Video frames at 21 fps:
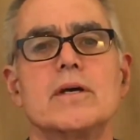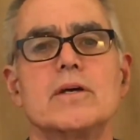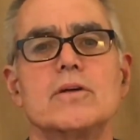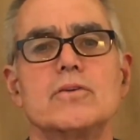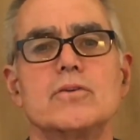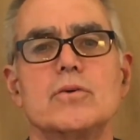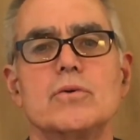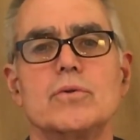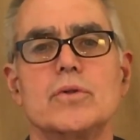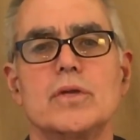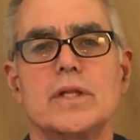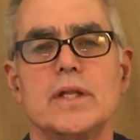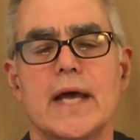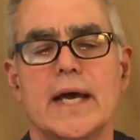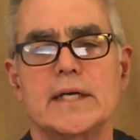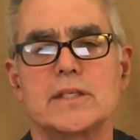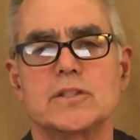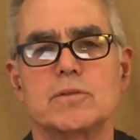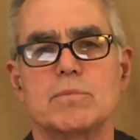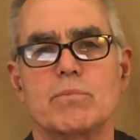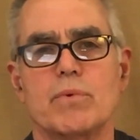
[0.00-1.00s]
to the
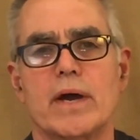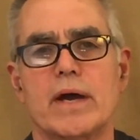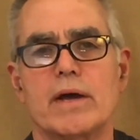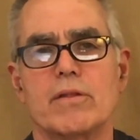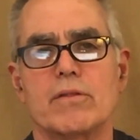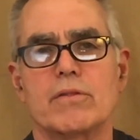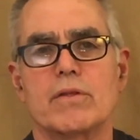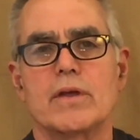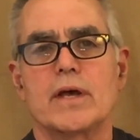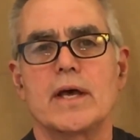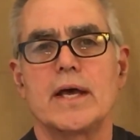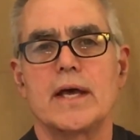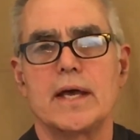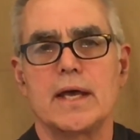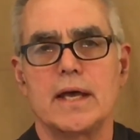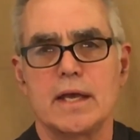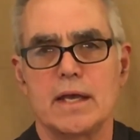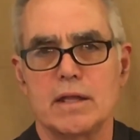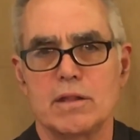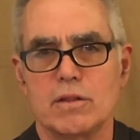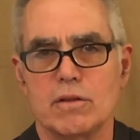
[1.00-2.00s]
next breath
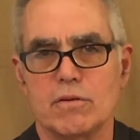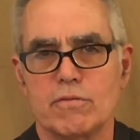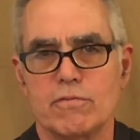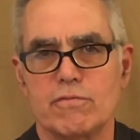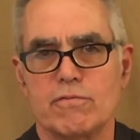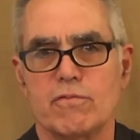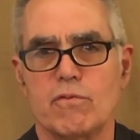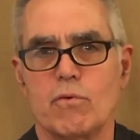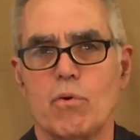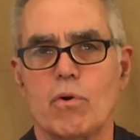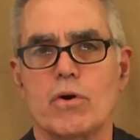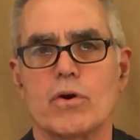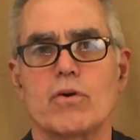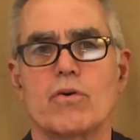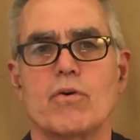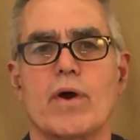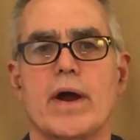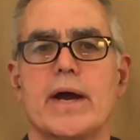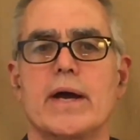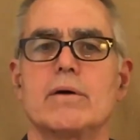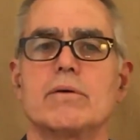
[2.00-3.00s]
in the
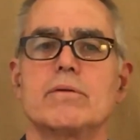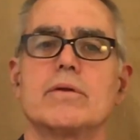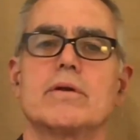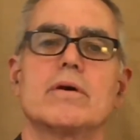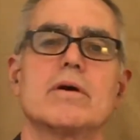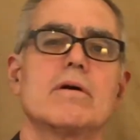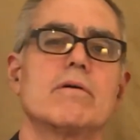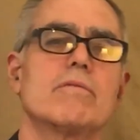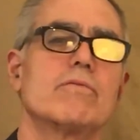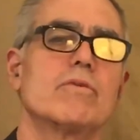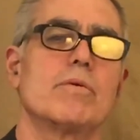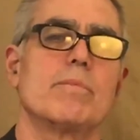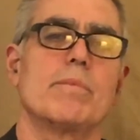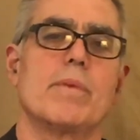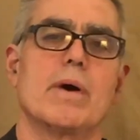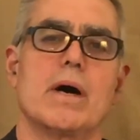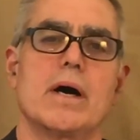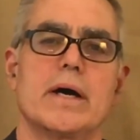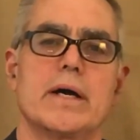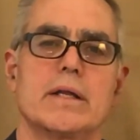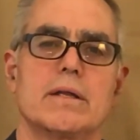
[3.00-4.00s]
foreground of your
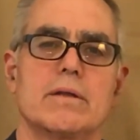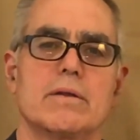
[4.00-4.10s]
mind?